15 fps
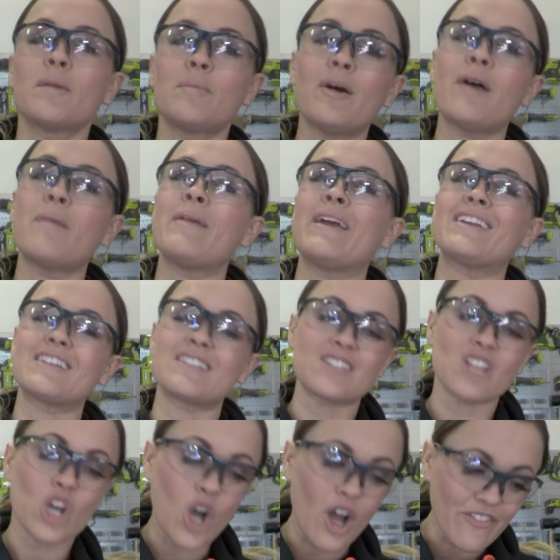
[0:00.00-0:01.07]
gonna put
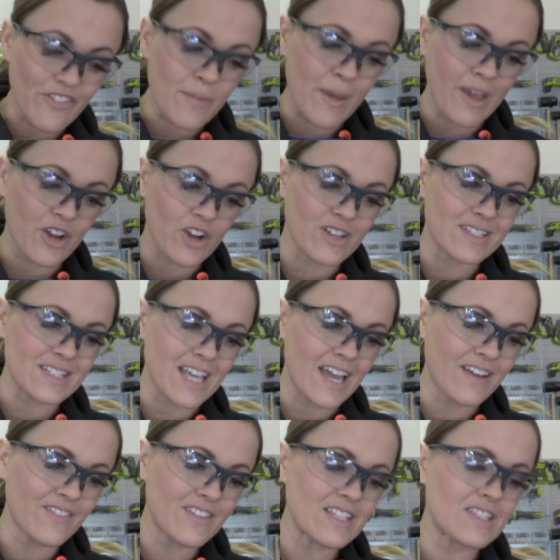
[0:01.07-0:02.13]
Amanda's coffee maker
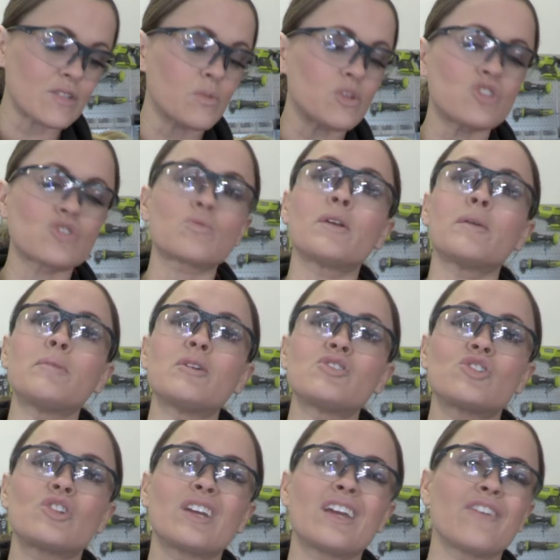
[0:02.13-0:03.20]
inside of this, so we just wanna
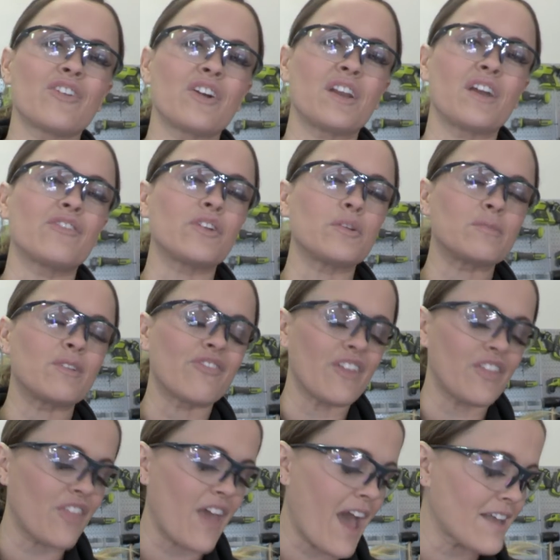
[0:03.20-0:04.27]
be sure to give her enough room to
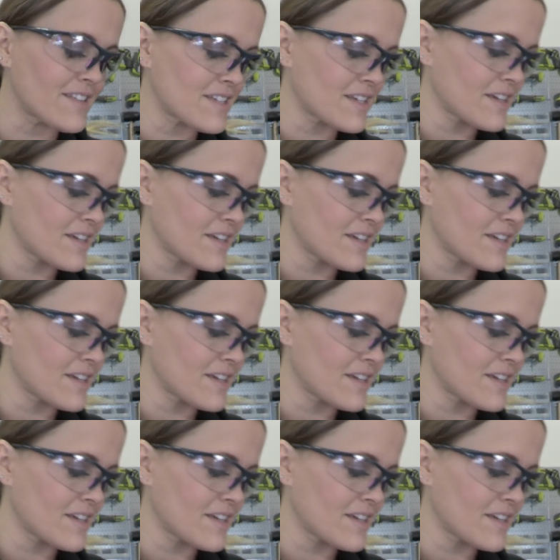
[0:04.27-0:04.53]
fit that.